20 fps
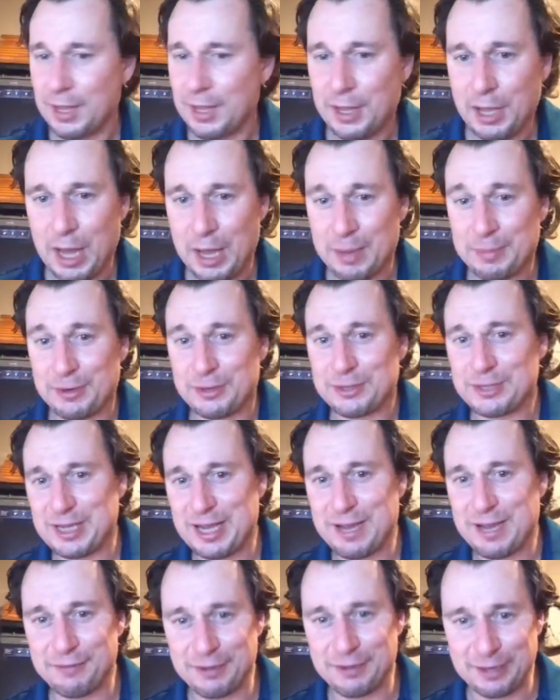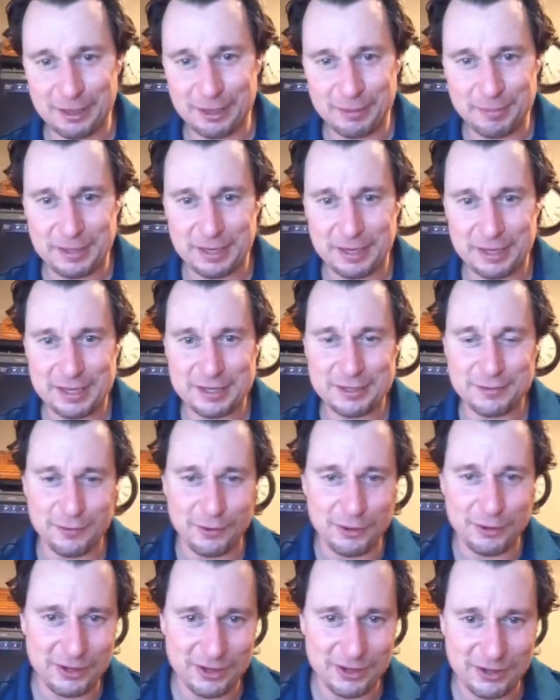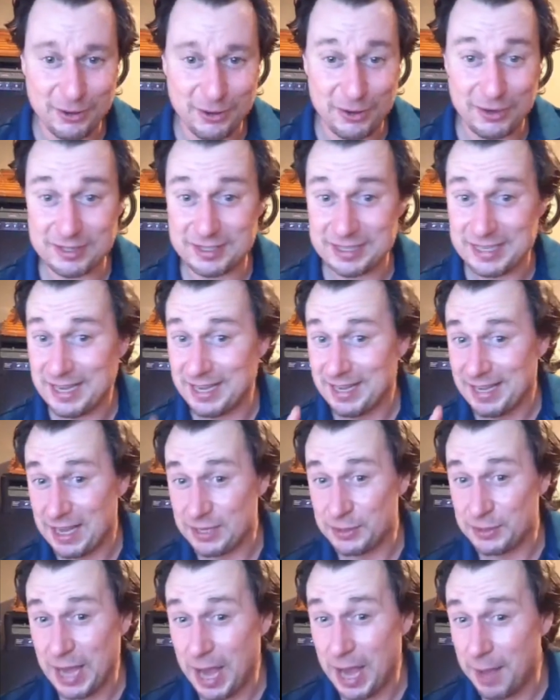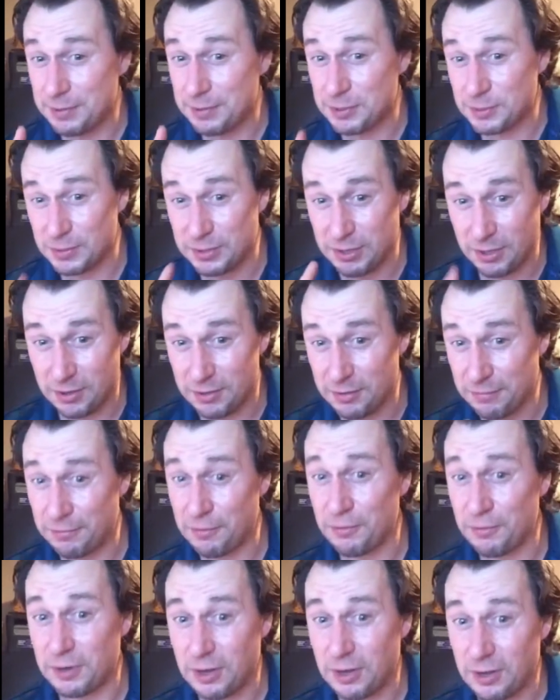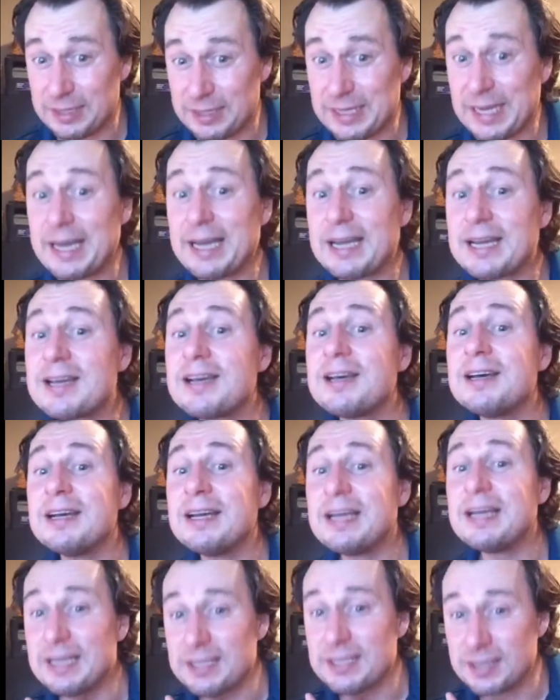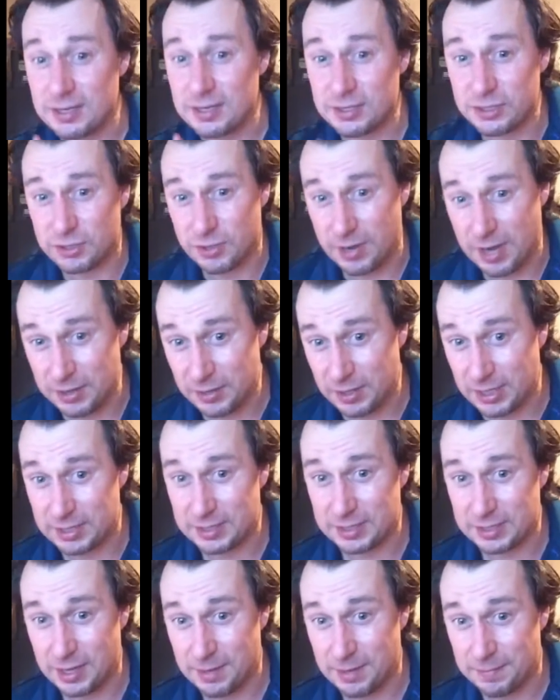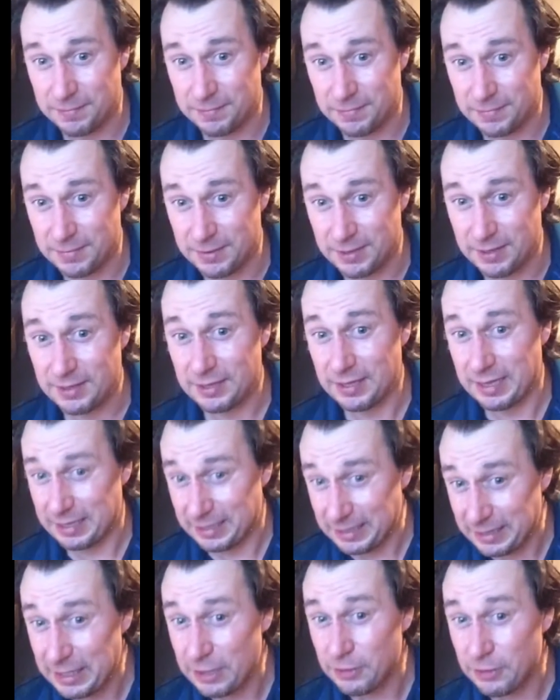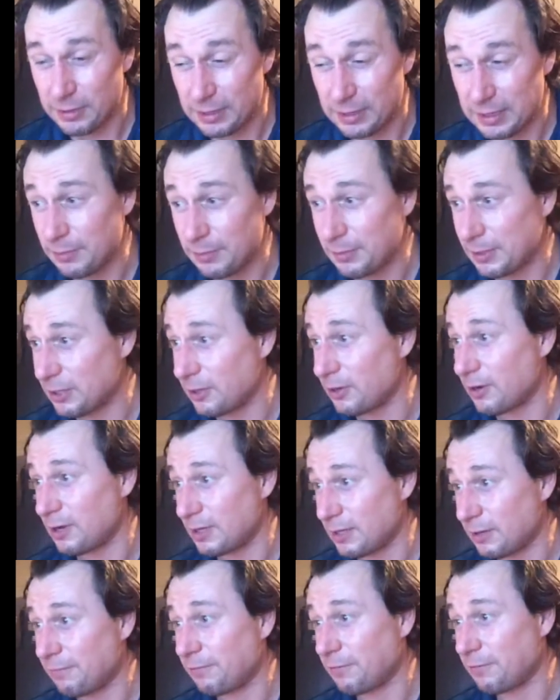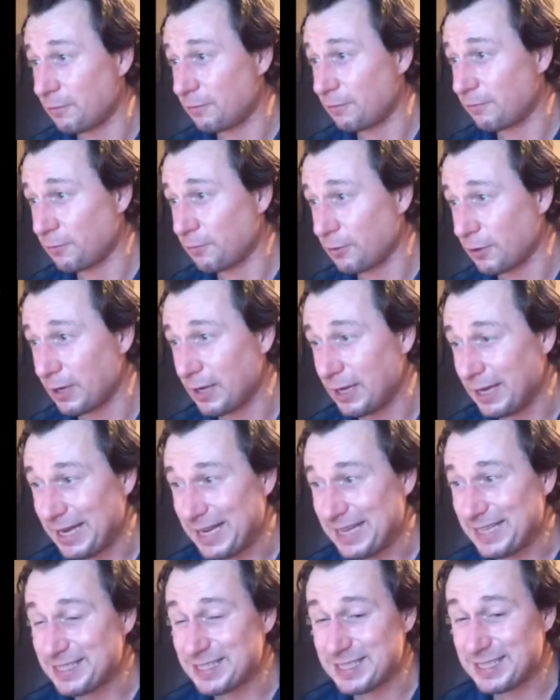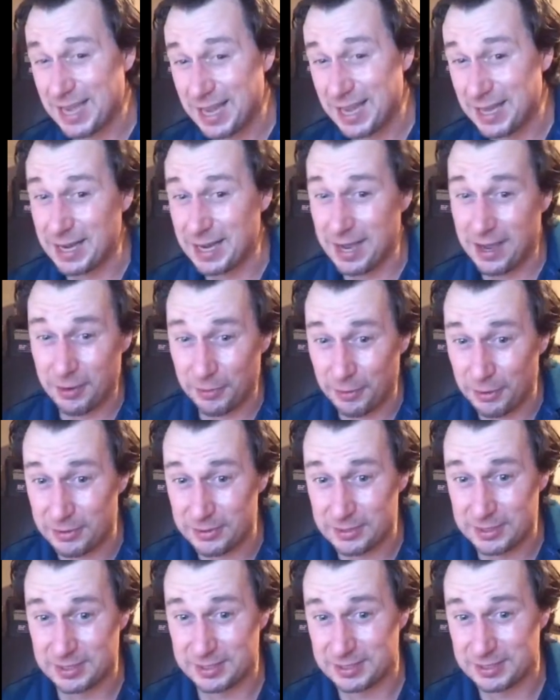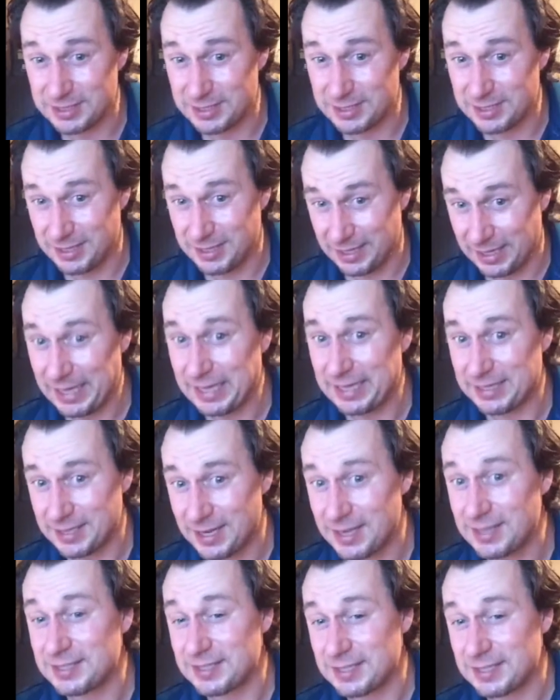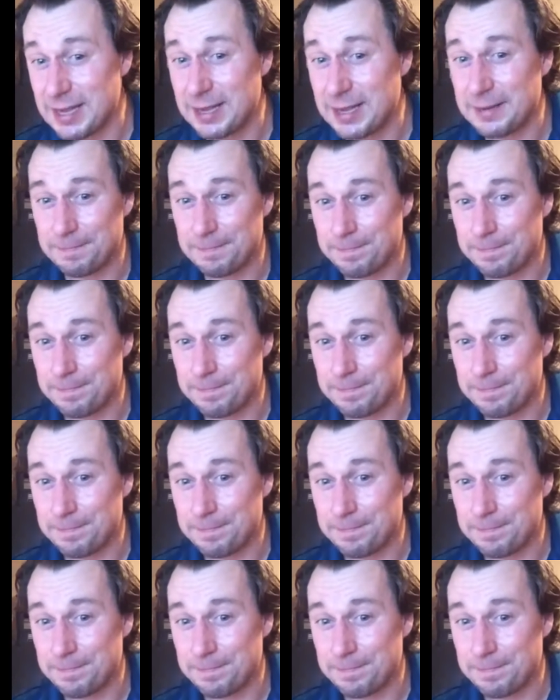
I better save a little bit of these vocal cords. That's what happens when you're on the phone all day. It does dry things up. Like literally, when you're on the phone for 10 hours, it does that.